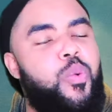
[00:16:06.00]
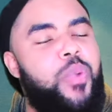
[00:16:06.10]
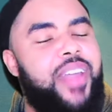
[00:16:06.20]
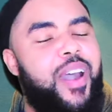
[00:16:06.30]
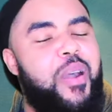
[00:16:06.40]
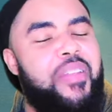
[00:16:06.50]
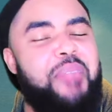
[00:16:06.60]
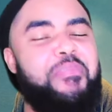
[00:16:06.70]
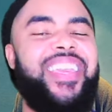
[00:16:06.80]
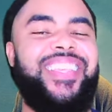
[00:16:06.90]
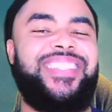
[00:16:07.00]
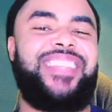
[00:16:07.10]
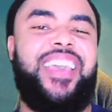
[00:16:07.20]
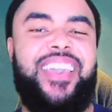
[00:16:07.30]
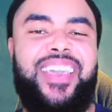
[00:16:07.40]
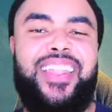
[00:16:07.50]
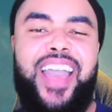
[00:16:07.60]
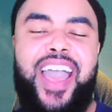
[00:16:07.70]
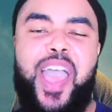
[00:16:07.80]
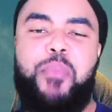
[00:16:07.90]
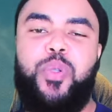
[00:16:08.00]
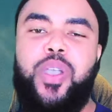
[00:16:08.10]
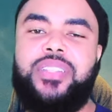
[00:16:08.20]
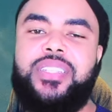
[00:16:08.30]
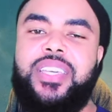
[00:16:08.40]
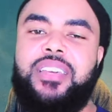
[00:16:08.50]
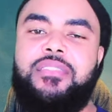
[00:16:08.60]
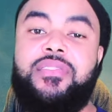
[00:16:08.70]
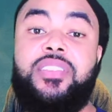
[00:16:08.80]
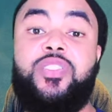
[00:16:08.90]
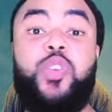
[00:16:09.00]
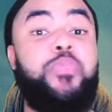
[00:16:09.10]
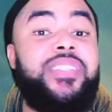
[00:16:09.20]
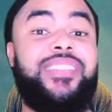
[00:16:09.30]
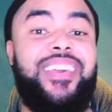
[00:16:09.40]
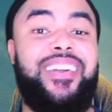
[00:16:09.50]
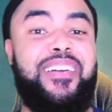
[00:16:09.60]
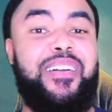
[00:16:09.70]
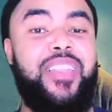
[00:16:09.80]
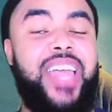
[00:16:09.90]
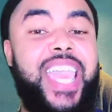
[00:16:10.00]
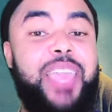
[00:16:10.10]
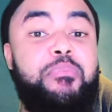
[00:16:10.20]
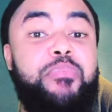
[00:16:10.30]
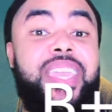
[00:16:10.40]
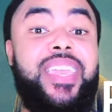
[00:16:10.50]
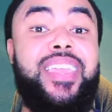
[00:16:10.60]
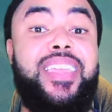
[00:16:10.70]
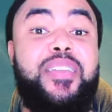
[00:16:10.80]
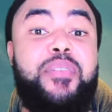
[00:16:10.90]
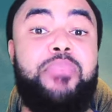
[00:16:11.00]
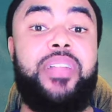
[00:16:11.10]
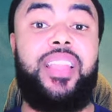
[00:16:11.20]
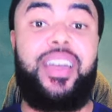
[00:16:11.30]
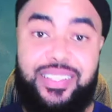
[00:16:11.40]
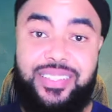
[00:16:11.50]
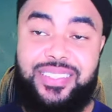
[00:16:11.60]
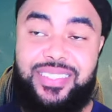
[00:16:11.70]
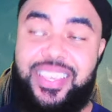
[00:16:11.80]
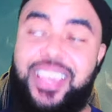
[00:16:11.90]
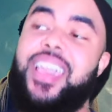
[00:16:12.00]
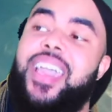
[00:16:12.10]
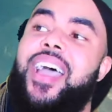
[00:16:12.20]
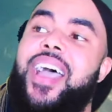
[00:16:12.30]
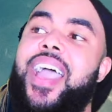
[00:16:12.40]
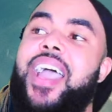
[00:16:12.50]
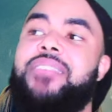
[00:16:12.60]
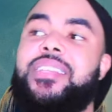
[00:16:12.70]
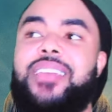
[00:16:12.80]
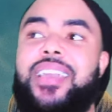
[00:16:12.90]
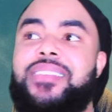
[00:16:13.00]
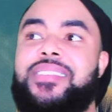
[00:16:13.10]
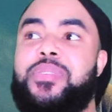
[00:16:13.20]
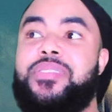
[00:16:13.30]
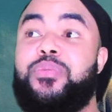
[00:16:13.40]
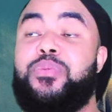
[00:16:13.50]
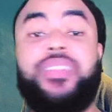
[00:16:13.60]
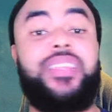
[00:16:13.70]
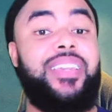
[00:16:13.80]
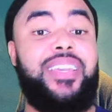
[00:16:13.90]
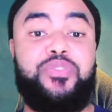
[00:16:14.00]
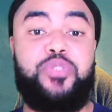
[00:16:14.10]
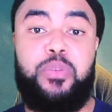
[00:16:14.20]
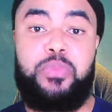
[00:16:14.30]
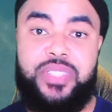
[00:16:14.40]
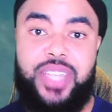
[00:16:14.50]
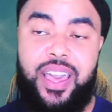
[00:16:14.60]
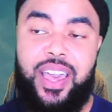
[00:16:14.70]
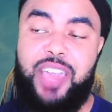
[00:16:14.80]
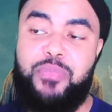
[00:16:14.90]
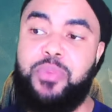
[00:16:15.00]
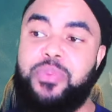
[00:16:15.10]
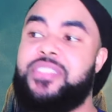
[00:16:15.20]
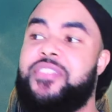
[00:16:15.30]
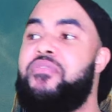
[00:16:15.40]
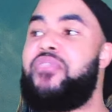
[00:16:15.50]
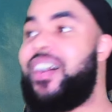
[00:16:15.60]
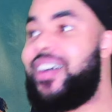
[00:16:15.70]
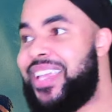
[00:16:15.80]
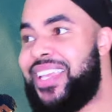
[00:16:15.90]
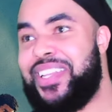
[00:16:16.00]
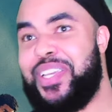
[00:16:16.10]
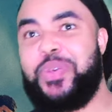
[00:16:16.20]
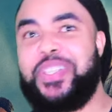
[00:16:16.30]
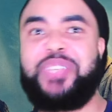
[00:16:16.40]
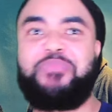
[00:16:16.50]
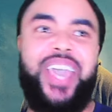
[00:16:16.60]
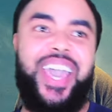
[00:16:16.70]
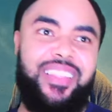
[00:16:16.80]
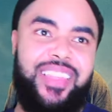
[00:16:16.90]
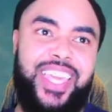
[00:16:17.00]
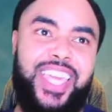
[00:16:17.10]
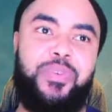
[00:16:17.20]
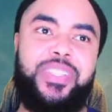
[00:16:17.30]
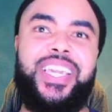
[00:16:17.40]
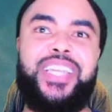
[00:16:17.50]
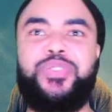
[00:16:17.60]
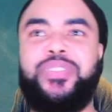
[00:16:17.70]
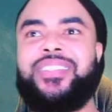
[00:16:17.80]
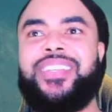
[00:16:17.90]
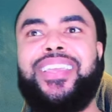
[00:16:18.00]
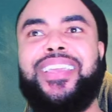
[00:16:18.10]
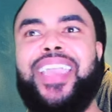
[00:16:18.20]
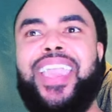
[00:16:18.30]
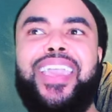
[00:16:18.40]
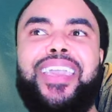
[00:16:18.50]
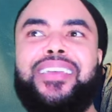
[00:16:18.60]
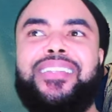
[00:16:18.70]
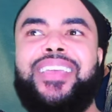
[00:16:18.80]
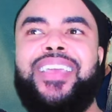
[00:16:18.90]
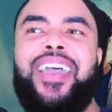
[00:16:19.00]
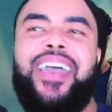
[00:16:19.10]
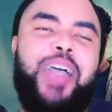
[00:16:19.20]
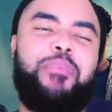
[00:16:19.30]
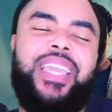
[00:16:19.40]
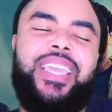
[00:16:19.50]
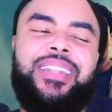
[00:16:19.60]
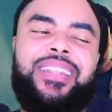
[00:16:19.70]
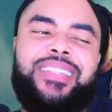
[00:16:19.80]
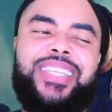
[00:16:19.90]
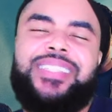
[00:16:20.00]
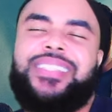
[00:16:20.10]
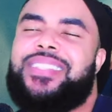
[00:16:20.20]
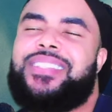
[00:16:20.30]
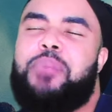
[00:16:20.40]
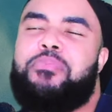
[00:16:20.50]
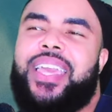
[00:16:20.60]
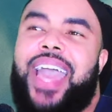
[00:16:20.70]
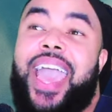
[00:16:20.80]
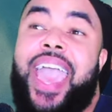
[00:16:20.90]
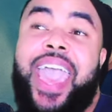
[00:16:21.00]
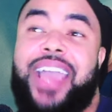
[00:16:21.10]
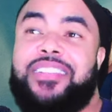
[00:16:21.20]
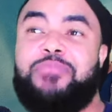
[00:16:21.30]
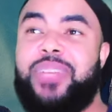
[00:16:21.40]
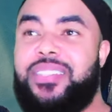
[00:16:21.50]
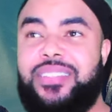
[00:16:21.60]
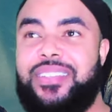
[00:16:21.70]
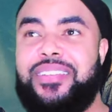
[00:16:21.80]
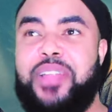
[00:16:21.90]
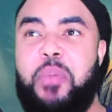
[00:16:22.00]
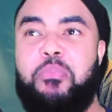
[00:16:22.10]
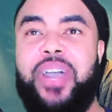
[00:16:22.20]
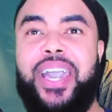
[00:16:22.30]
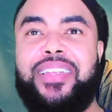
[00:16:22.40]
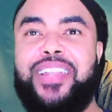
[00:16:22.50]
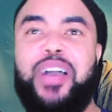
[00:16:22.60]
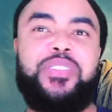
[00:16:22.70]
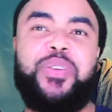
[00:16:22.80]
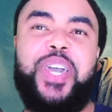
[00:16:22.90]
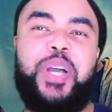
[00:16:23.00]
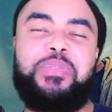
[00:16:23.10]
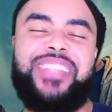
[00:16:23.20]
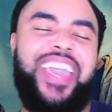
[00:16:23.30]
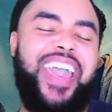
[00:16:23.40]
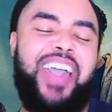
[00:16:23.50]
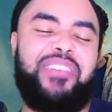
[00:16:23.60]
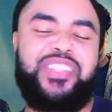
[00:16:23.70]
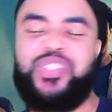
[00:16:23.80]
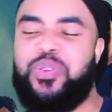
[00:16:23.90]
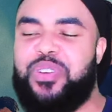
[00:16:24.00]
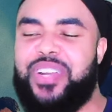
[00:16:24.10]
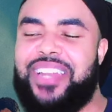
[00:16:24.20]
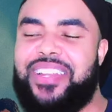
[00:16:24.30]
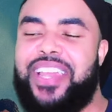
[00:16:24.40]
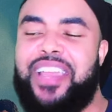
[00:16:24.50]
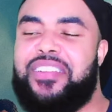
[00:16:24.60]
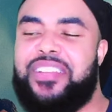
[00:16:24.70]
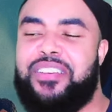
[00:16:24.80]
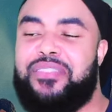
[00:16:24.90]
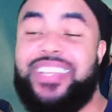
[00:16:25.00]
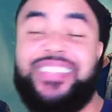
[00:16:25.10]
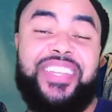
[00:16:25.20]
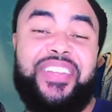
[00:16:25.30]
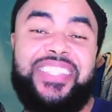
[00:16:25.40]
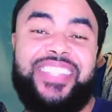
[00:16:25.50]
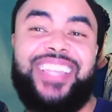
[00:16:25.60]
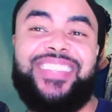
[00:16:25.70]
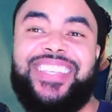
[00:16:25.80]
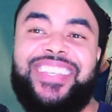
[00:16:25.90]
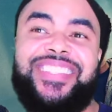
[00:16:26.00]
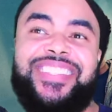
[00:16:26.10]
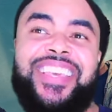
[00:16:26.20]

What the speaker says: with all that being said, I'm going to give Supacell a B+. I have to say this was a really enjoyable time. It was fun, it was compelling, it was interesting, and I mean, this isn't something I had to mention, but it also helps to have a story and a narrative in a series like this